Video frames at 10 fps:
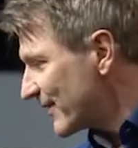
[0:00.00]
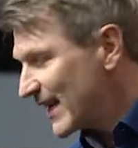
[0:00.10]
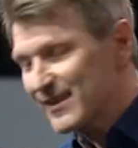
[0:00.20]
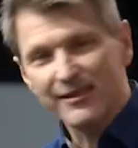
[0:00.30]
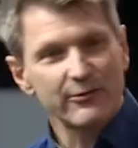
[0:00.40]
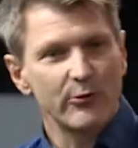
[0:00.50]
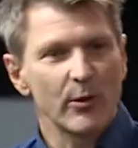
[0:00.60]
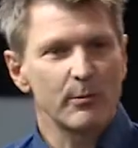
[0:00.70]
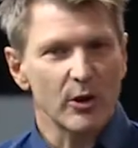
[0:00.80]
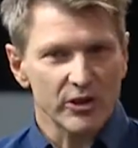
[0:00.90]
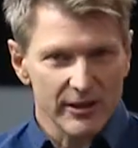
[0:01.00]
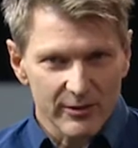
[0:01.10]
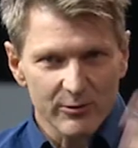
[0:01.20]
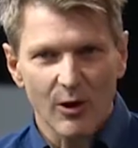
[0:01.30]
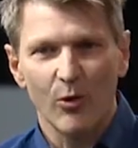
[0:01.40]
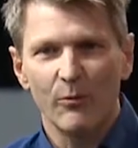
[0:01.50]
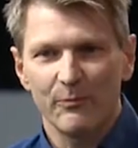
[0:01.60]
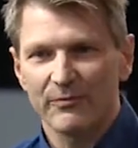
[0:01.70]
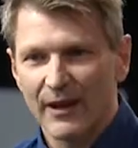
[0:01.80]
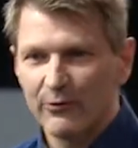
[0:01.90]
that's for the blockchain to
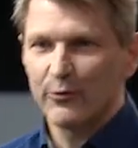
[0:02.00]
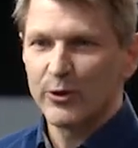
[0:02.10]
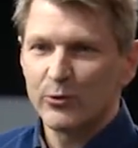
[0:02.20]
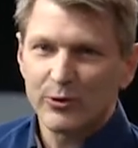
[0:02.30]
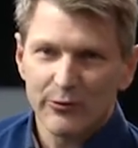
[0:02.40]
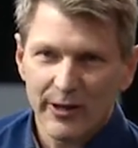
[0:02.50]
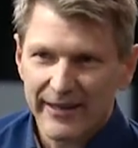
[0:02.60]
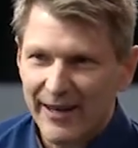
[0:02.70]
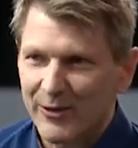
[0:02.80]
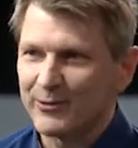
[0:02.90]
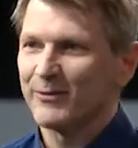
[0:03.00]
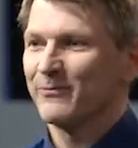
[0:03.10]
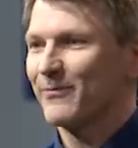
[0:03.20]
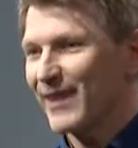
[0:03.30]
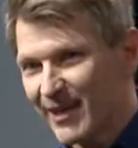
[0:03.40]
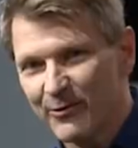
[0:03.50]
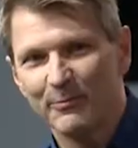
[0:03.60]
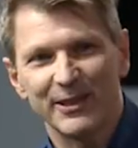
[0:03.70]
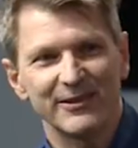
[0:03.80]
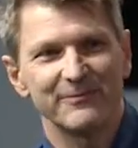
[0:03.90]
know and for you to find out. Thank you very
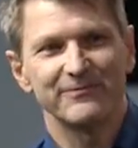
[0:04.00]
much.